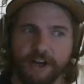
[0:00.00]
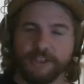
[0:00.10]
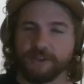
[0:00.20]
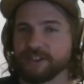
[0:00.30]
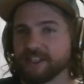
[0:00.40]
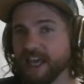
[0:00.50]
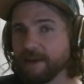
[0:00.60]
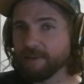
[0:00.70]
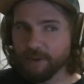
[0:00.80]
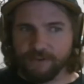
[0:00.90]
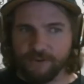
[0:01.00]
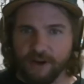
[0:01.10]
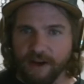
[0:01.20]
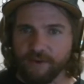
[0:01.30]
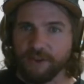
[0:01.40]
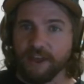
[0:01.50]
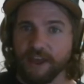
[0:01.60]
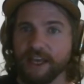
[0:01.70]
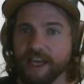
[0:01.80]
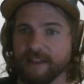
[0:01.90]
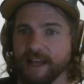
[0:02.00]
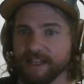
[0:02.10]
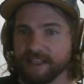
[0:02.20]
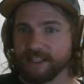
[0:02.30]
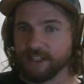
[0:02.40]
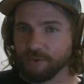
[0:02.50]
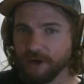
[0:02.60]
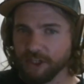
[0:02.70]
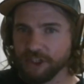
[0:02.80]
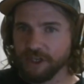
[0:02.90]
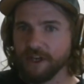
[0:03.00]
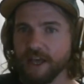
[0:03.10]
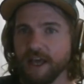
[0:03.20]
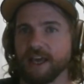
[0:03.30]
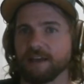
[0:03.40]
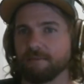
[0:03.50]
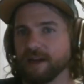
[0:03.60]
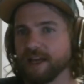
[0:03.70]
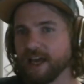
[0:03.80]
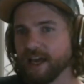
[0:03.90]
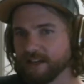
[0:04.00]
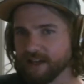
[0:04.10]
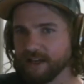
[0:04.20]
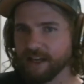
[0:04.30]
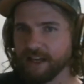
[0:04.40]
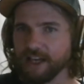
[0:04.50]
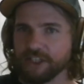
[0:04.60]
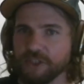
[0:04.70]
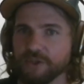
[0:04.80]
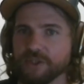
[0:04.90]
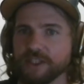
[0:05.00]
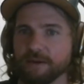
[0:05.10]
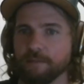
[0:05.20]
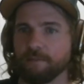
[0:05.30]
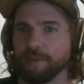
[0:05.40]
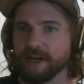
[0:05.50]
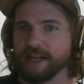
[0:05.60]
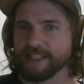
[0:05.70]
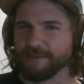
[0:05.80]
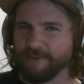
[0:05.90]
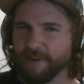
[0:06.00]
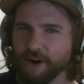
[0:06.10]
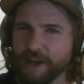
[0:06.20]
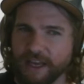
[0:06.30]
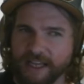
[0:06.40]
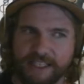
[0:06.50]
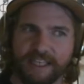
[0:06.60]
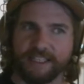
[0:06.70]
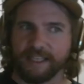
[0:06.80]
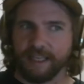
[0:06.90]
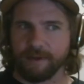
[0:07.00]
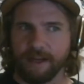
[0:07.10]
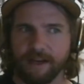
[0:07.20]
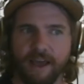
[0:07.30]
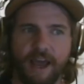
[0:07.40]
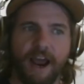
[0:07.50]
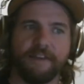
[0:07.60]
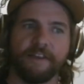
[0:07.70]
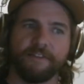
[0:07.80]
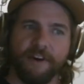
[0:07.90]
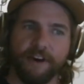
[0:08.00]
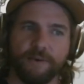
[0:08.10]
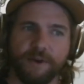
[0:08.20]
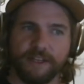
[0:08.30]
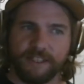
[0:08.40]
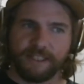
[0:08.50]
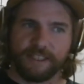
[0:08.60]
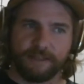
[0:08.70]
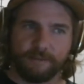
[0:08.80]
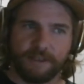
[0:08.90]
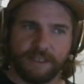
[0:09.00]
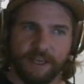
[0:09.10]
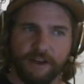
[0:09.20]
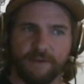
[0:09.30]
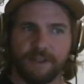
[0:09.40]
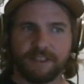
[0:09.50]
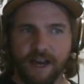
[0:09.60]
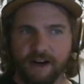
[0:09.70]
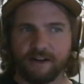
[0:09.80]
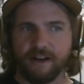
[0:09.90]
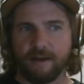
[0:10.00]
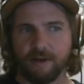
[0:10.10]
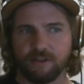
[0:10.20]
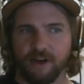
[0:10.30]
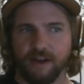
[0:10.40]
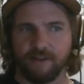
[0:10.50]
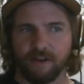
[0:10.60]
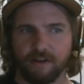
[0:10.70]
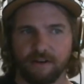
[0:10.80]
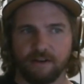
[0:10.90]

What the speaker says: So it's capable of doing everything in that situation. It can mitigate issues, but it's limited. And then the final one is the system can take over the entire dynamic driving